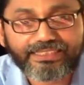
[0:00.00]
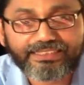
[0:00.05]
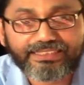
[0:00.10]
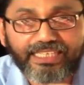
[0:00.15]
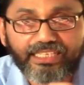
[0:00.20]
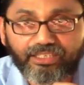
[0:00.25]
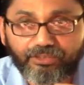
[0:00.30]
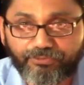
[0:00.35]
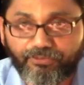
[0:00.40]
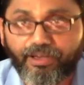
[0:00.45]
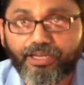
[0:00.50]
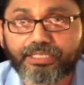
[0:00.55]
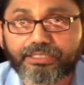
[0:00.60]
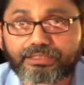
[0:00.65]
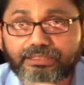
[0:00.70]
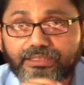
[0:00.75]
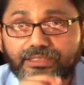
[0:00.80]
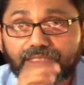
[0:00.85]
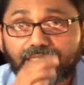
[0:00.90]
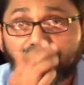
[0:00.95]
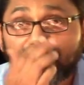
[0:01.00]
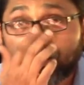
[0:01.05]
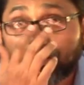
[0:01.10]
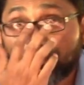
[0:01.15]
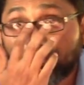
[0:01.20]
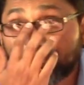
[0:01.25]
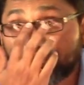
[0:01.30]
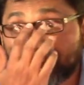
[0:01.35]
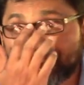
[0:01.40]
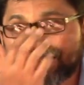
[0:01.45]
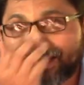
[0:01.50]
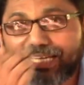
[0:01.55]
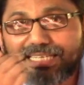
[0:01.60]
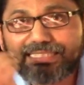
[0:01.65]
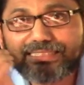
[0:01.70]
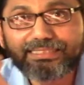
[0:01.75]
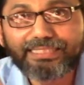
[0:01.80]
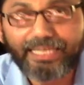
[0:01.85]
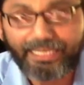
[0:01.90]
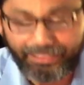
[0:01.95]
his sacrifice. But
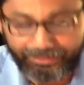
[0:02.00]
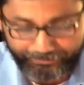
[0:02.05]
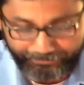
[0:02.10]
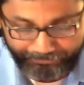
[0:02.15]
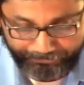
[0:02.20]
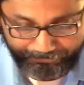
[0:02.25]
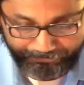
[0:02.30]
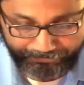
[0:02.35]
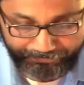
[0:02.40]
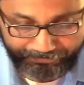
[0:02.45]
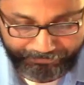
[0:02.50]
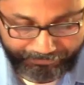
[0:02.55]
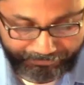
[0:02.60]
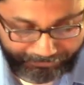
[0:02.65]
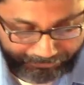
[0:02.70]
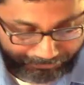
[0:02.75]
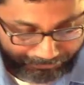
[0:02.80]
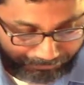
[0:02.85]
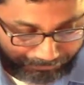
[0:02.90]
besides that,